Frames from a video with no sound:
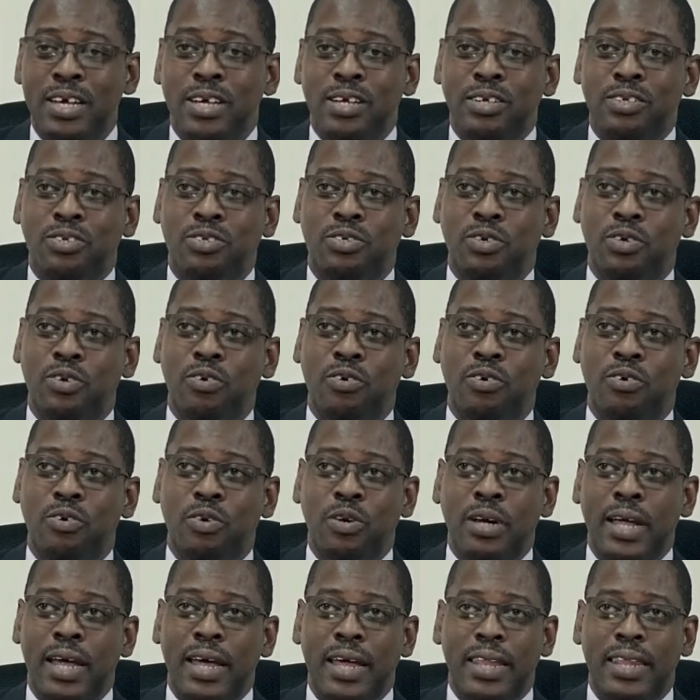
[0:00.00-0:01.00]
So
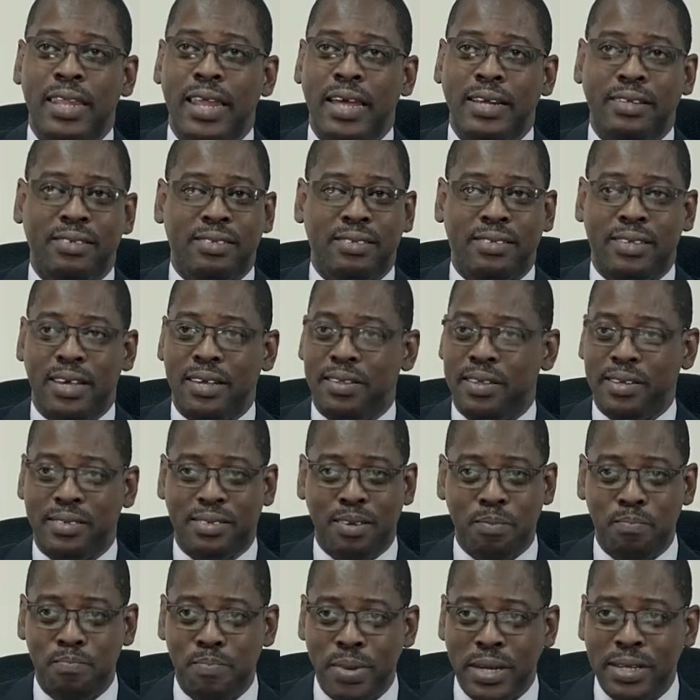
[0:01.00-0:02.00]
let's say there's a
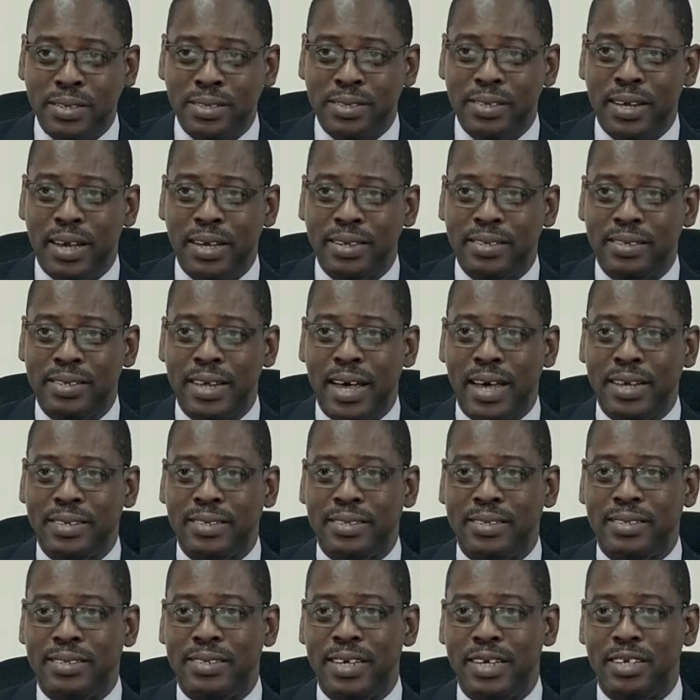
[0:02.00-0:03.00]
business that
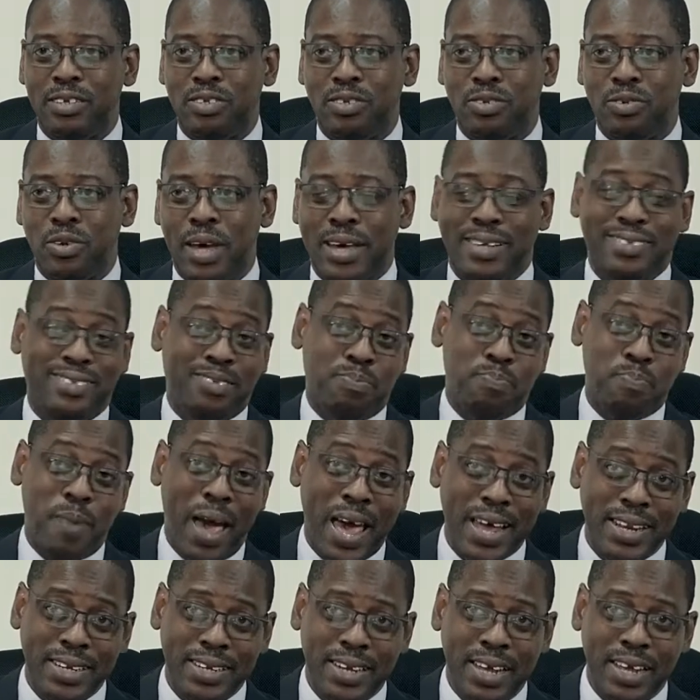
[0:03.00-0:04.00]
seeks to
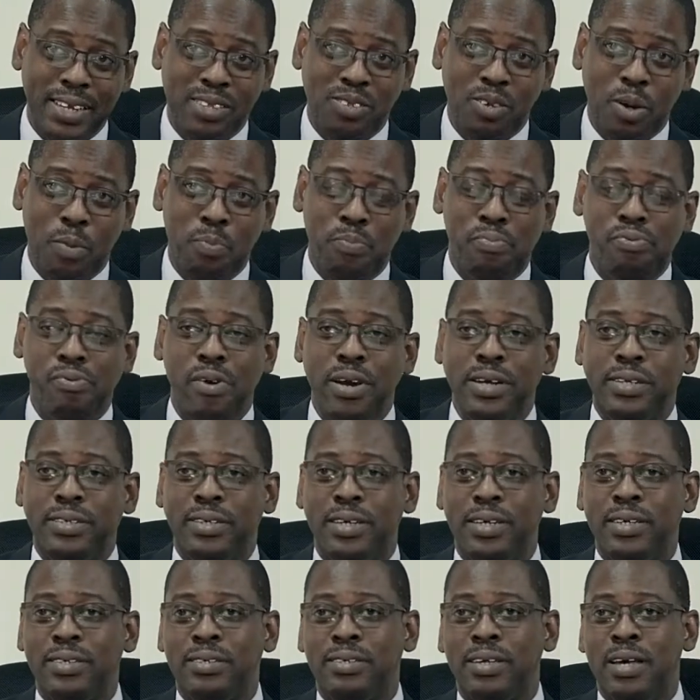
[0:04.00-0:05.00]
expand its
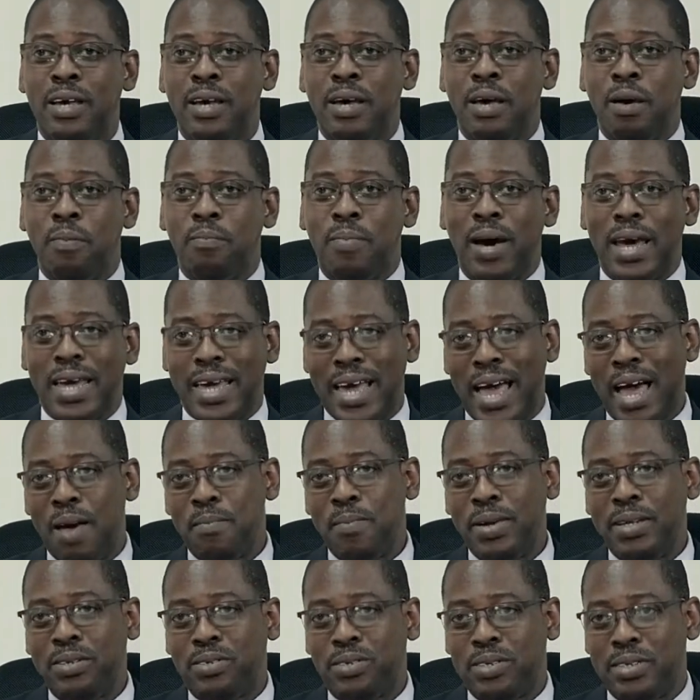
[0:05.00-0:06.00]
operations. By
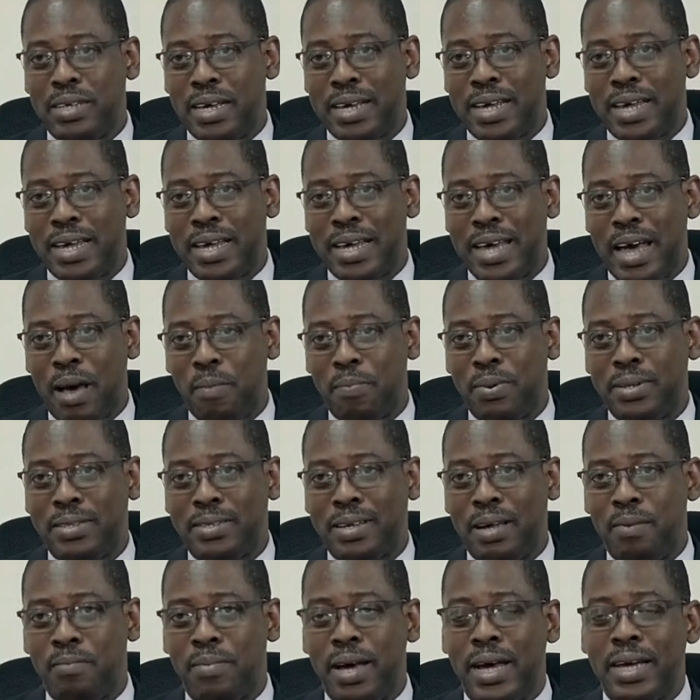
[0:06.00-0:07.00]
coming to the
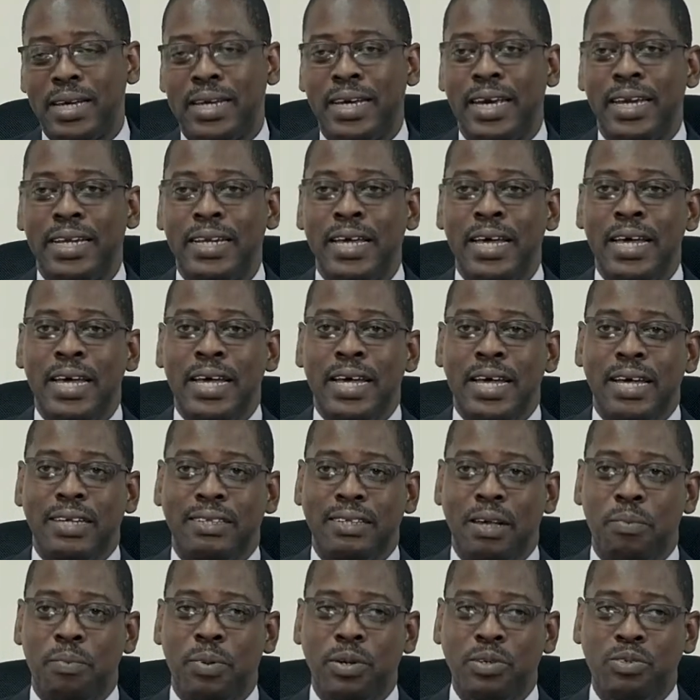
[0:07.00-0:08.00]
capital market, it's
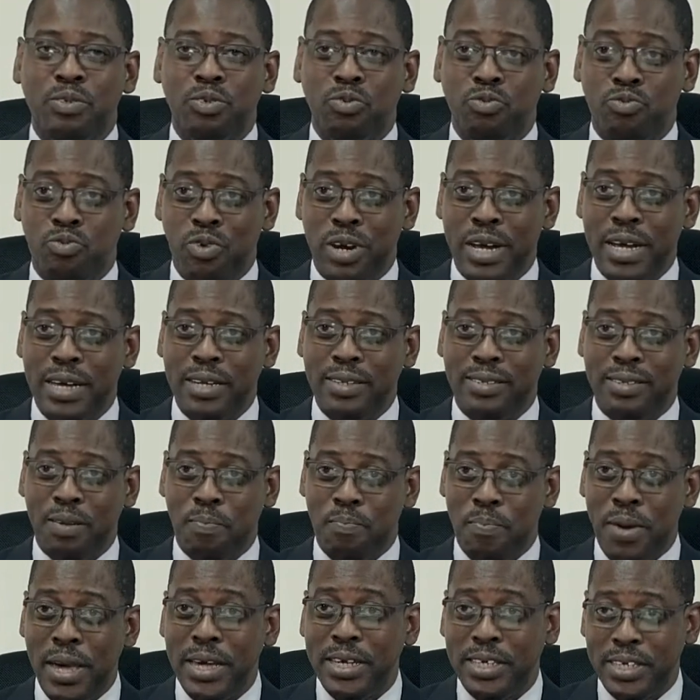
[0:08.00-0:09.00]
able to raise
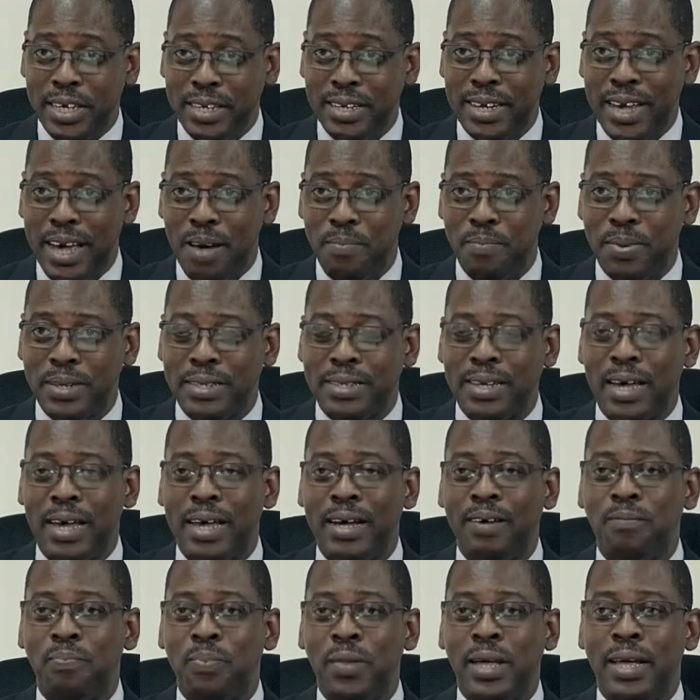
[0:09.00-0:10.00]
patient
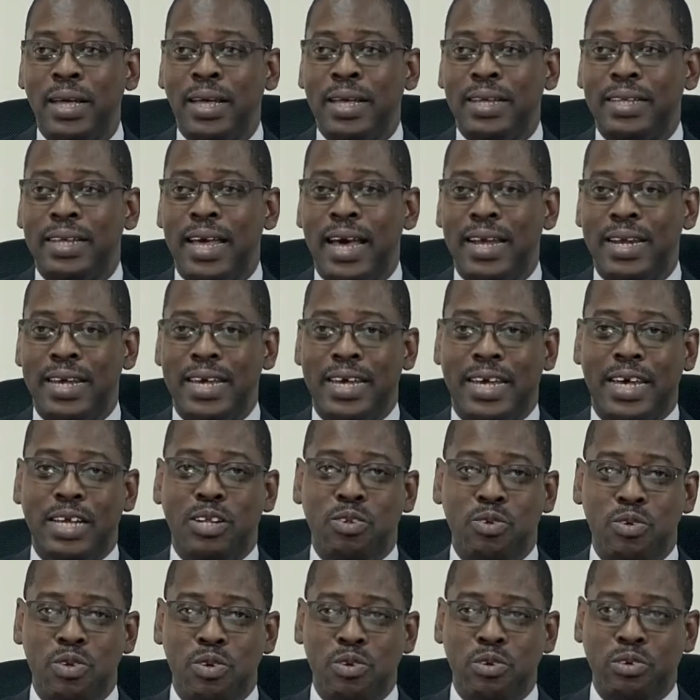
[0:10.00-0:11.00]
capital that it
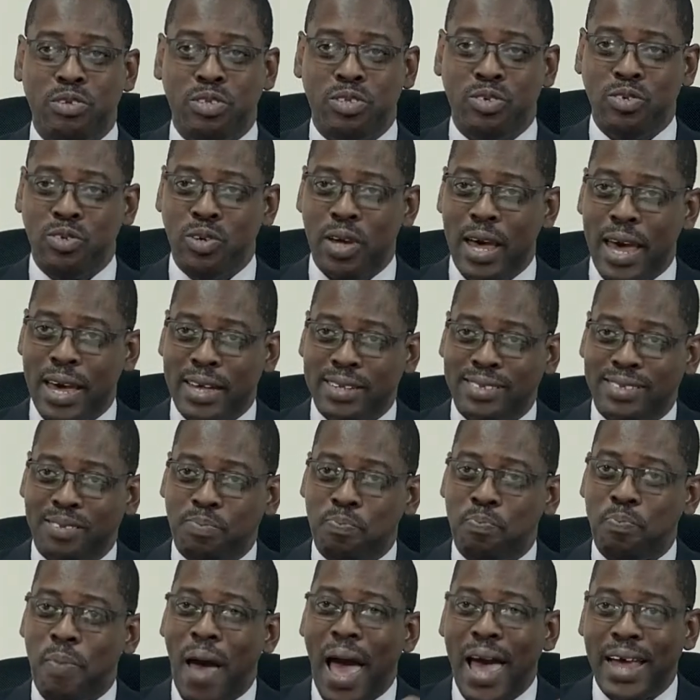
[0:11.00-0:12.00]
can use to
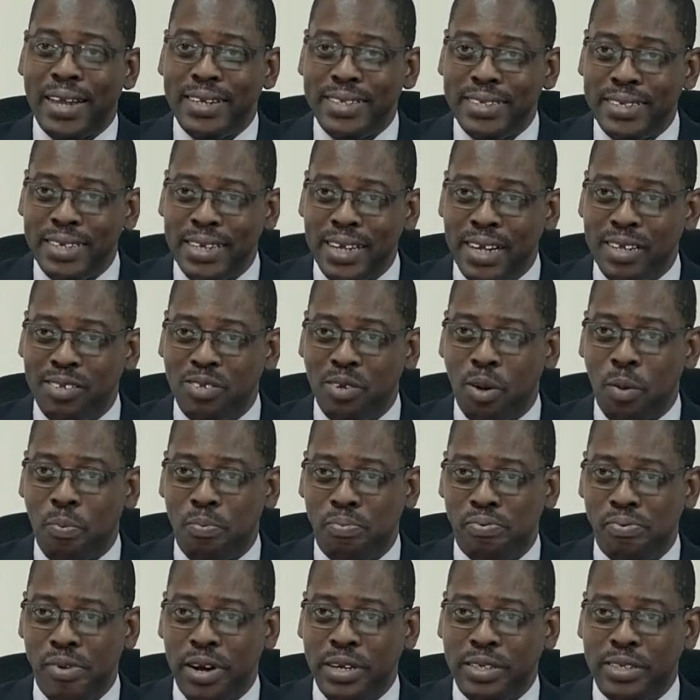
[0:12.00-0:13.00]
expand its
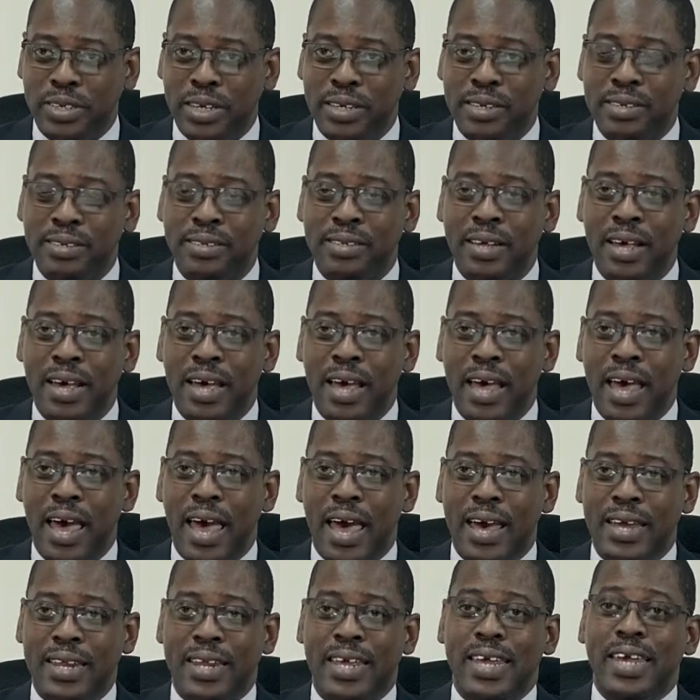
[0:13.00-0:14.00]
operations
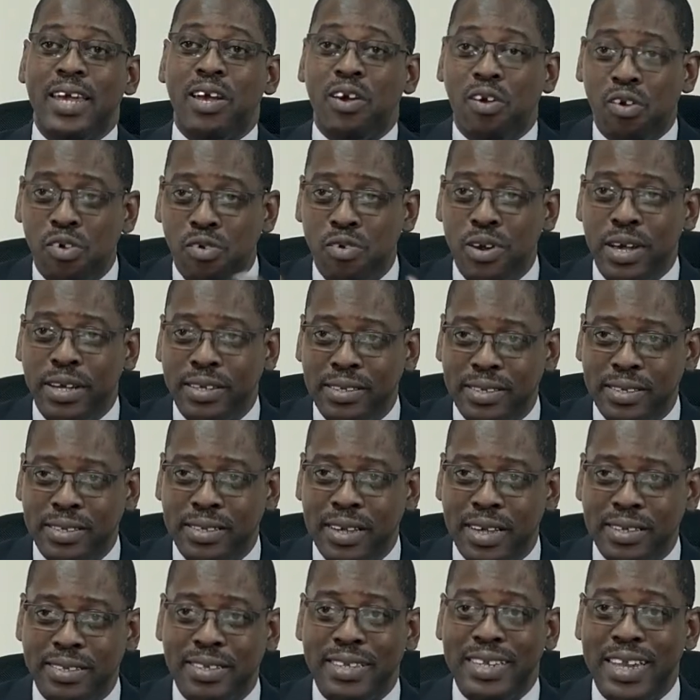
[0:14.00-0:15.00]
and increase
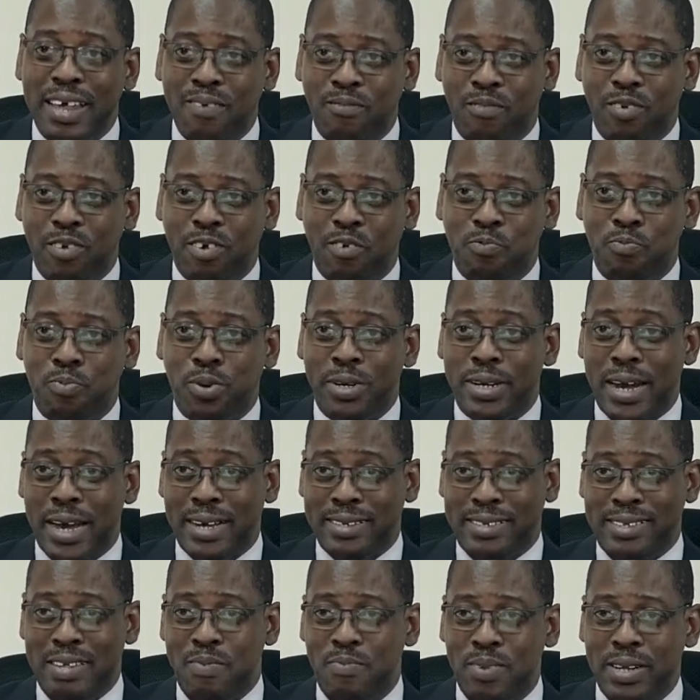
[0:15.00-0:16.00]
its level of
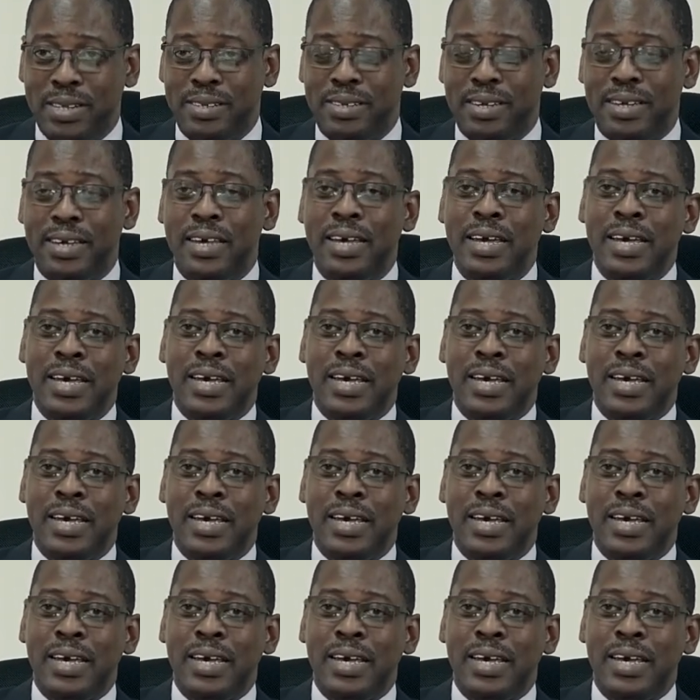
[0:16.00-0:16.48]
productivity.